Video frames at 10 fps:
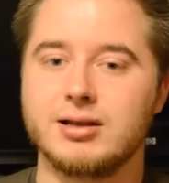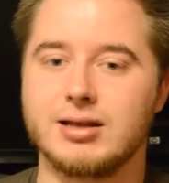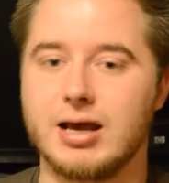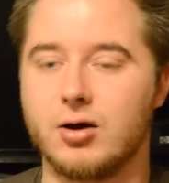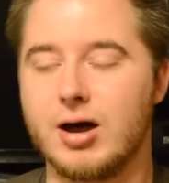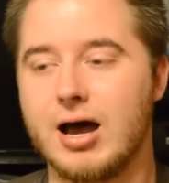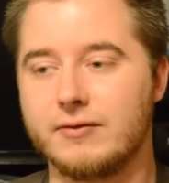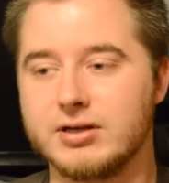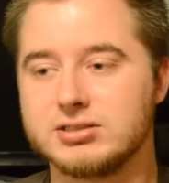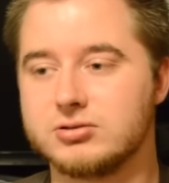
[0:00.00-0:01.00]
Now,
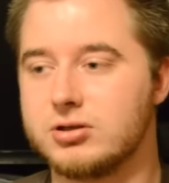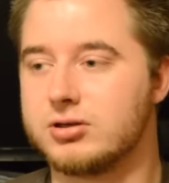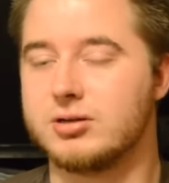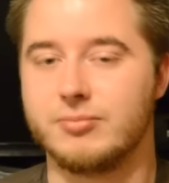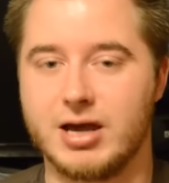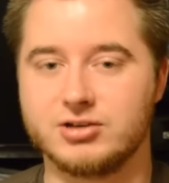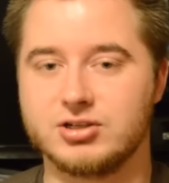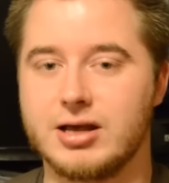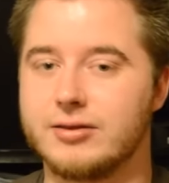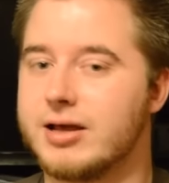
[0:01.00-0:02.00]
obviously, you can
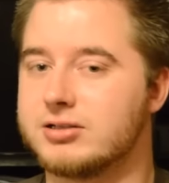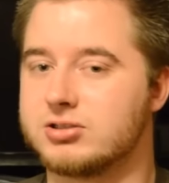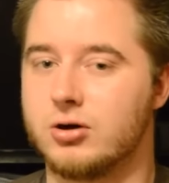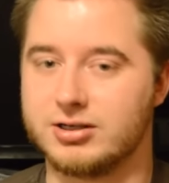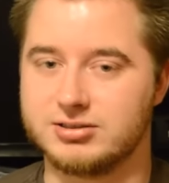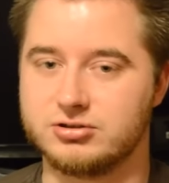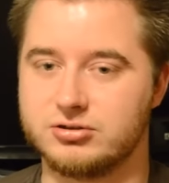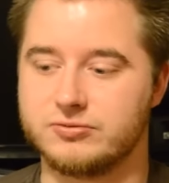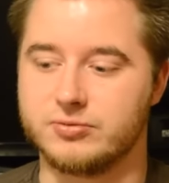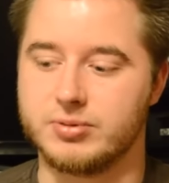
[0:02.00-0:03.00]
imagine how that has caused
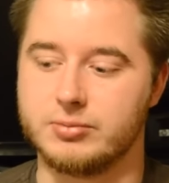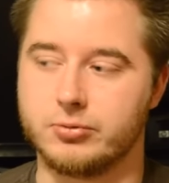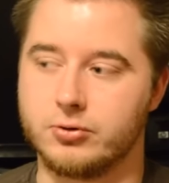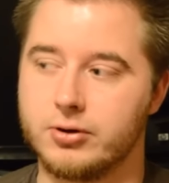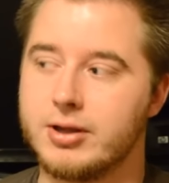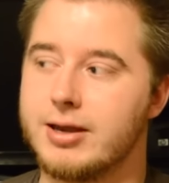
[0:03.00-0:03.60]
issues for people,